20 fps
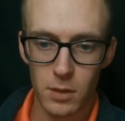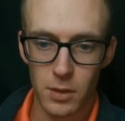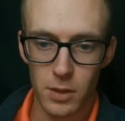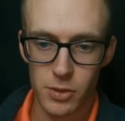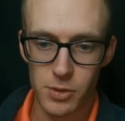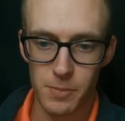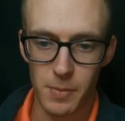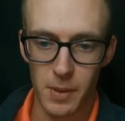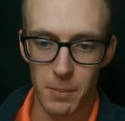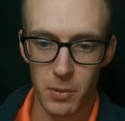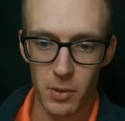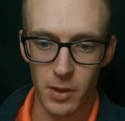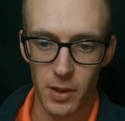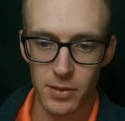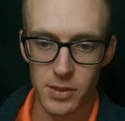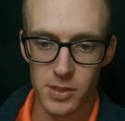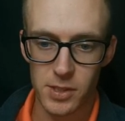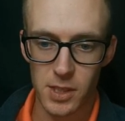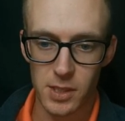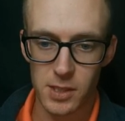There should be
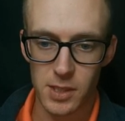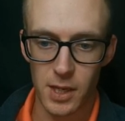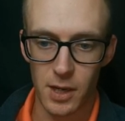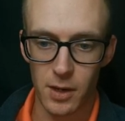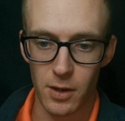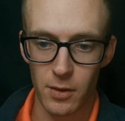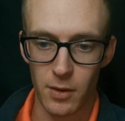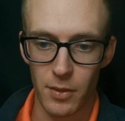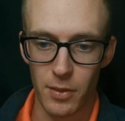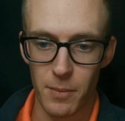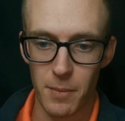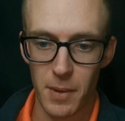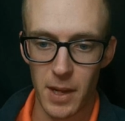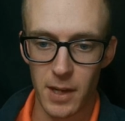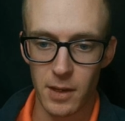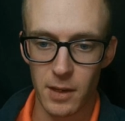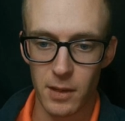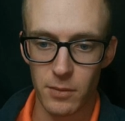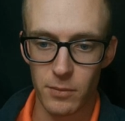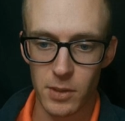parentheses here around the
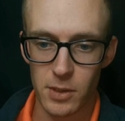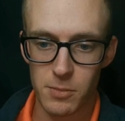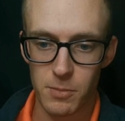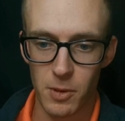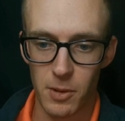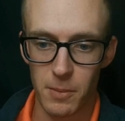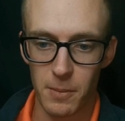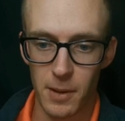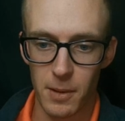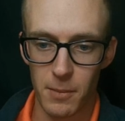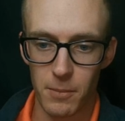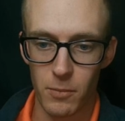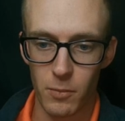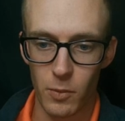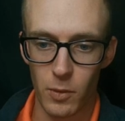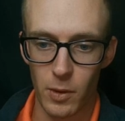beta and risk premium.